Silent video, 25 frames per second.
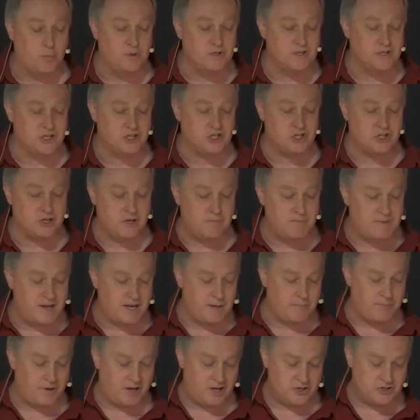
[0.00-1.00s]
opposition in
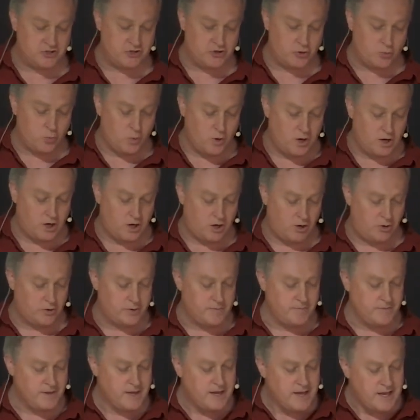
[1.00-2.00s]
many parts of the
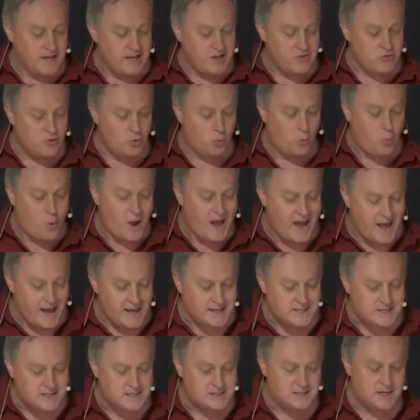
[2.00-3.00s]
world, in the
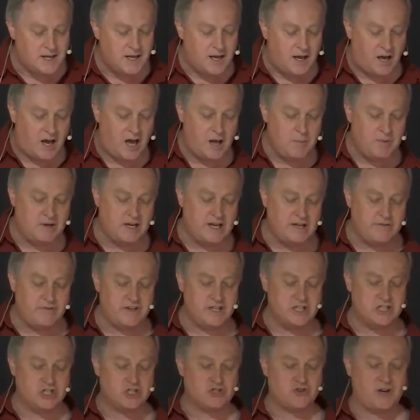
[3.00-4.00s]
West, I believe
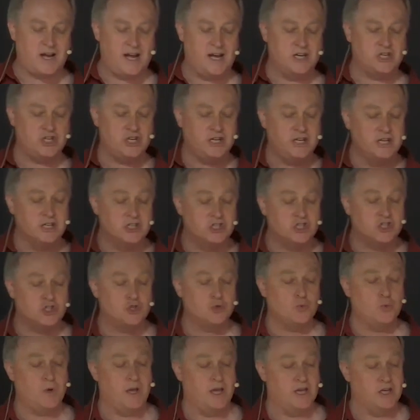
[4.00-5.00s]
his strategy has
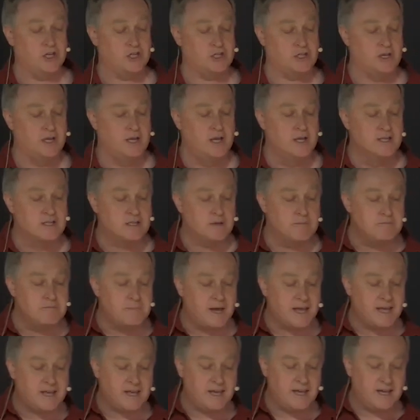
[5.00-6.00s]
switched to
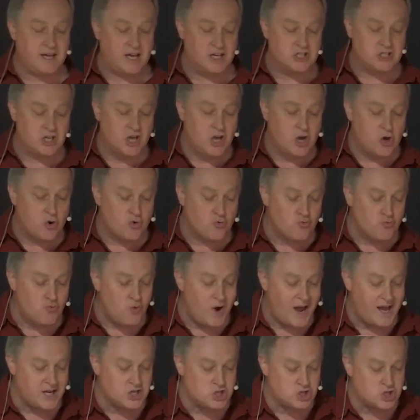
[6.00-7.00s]
making us
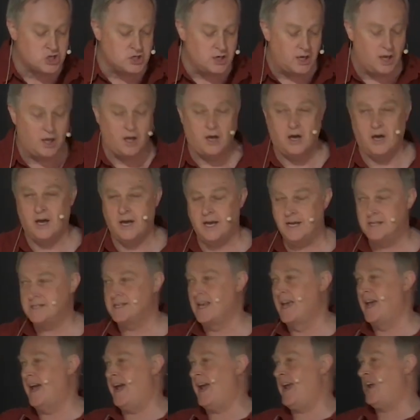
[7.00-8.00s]

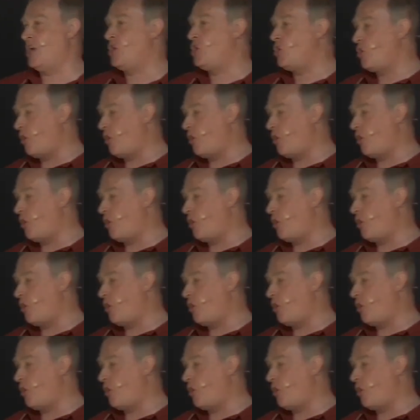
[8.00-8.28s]
rationalize and